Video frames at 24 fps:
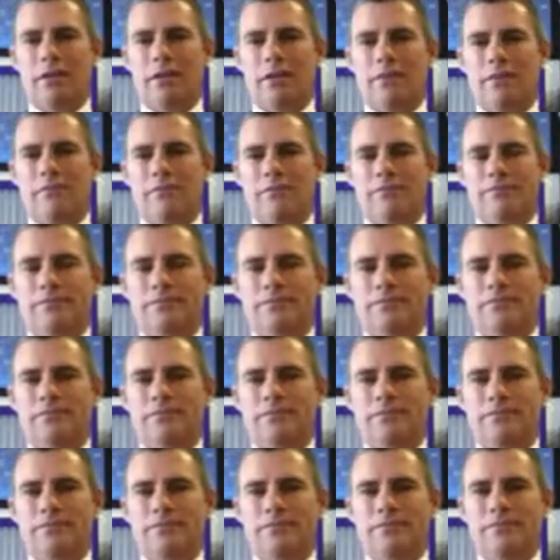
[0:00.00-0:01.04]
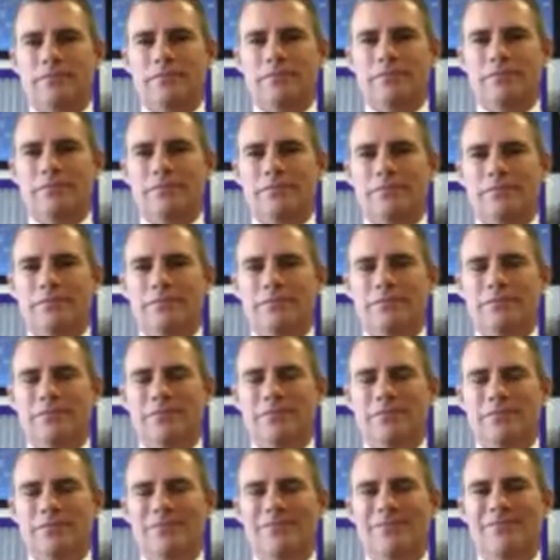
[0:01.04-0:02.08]

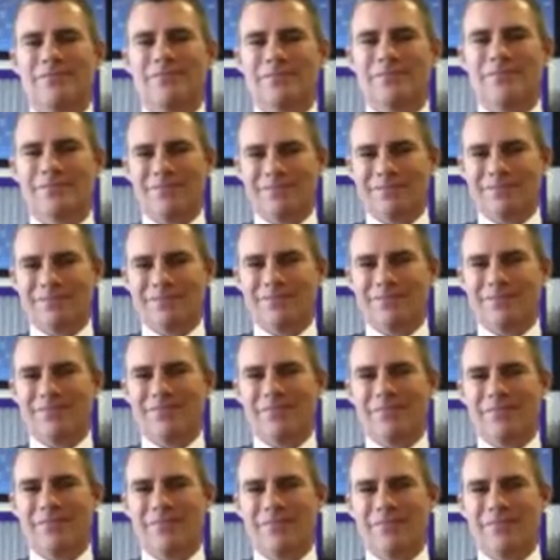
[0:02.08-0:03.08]
The person shown says nothing.